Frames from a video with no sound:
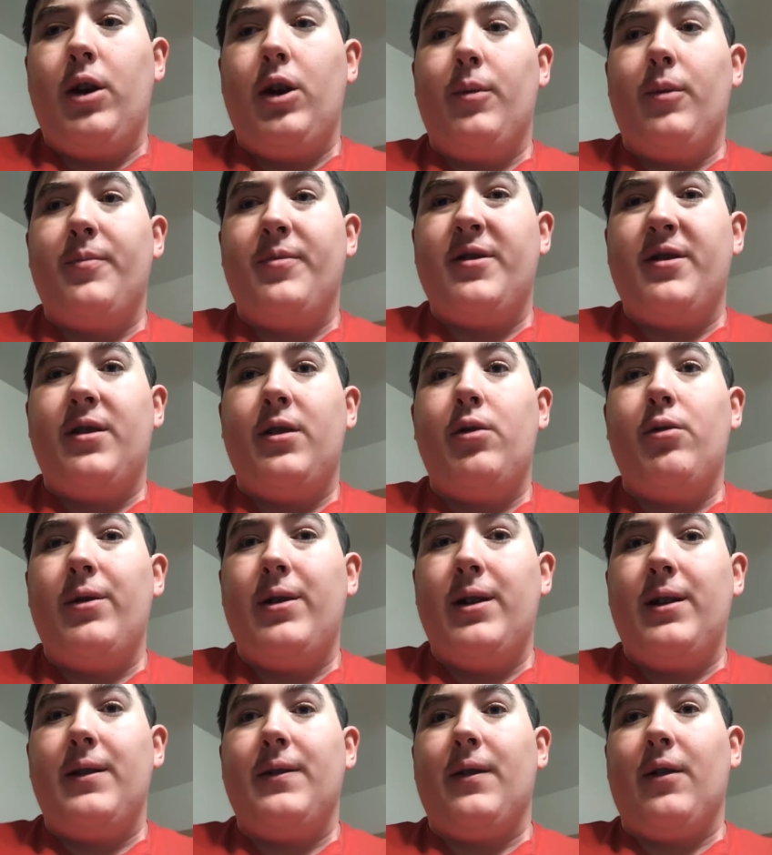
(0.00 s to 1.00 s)
helps you
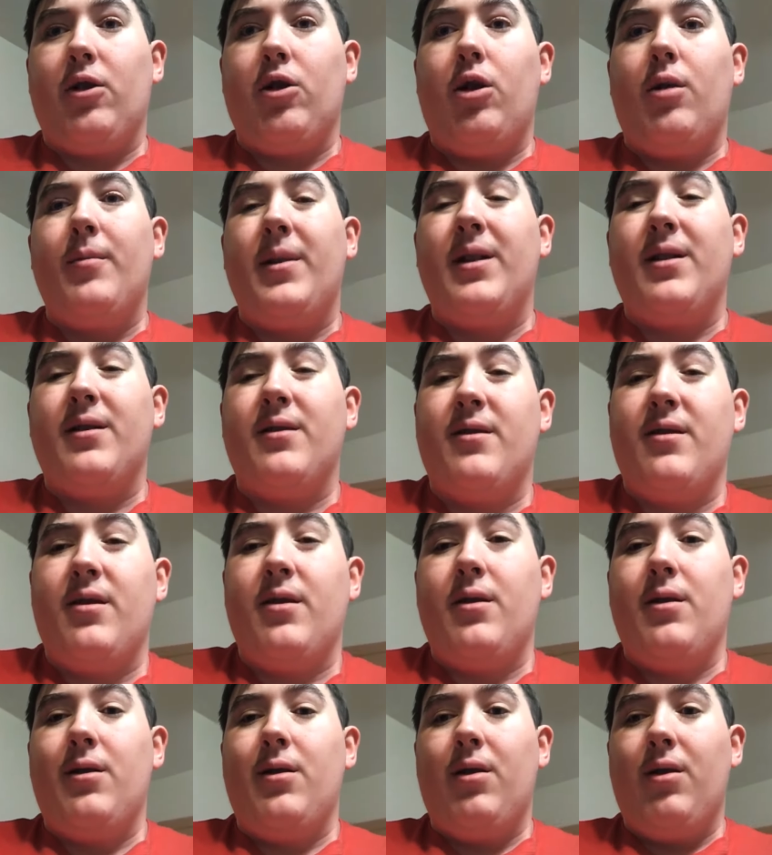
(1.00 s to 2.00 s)
in the comments
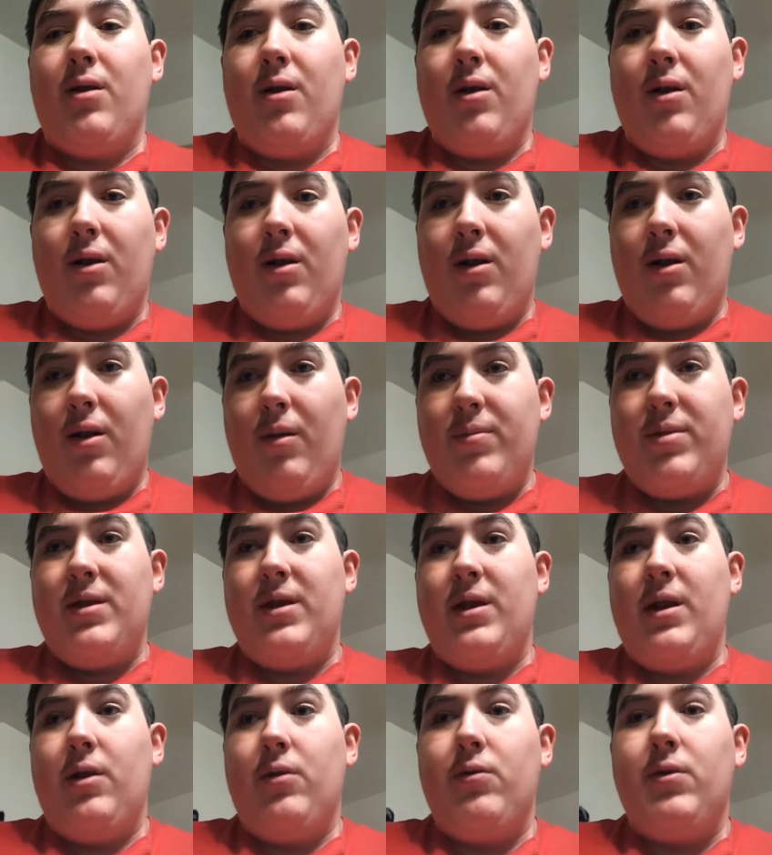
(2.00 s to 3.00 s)

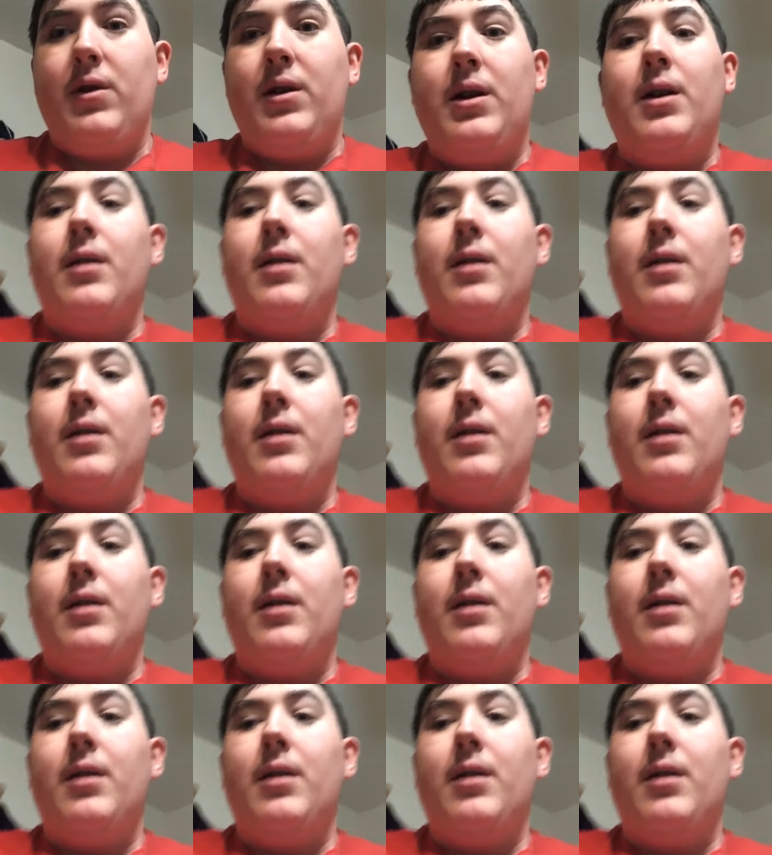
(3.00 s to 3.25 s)
below.